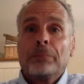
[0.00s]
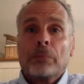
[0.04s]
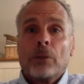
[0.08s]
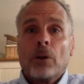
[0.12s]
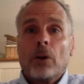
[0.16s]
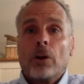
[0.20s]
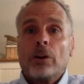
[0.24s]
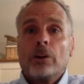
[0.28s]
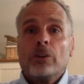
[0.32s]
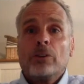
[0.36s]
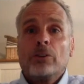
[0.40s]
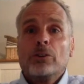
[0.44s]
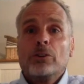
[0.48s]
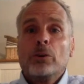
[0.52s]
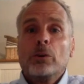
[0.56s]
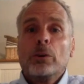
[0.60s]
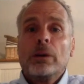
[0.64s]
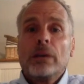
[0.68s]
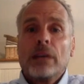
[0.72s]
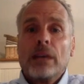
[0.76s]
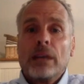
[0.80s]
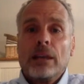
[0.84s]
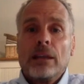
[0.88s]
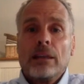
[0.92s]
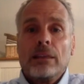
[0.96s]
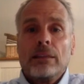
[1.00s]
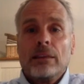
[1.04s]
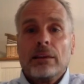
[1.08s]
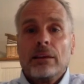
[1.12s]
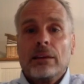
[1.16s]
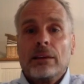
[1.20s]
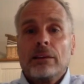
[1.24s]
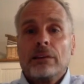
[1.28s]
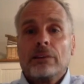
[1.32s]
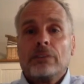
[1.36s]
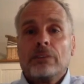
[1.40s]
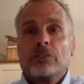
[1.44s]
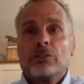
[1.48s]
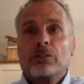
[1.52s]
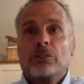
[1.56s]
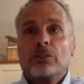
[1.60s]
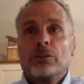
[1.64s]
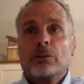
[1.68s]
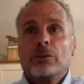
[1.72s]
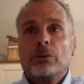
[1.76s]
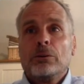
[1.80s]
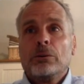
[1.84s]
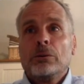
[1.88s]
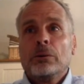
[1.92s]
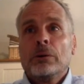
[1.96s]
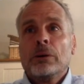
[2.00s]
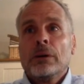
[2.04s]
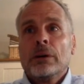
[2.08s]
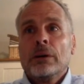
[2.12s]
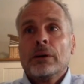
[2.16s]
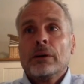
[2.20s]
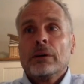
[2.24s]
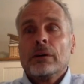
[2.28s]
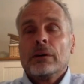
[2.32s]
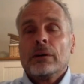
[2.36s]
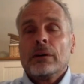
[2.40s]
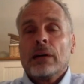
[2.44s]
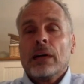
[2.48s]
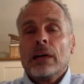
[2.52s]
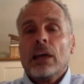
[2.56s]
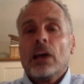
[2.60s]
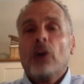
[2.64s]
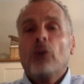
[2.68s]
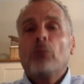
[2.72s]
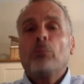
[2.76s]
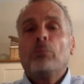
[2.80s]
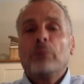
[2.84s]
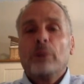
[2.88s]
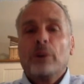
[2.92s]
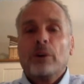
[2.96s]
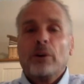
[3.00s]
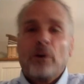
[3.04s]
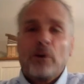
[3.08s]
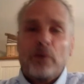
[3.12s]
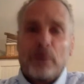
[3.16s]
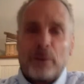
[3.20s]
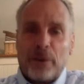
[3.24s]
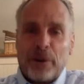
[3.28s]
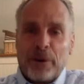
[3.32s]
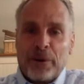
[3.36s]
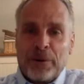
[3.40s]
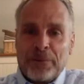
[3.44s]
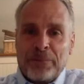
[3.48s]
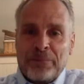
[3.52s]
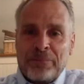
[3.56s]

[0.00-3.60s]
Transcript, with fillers: are you doing anything to help your owner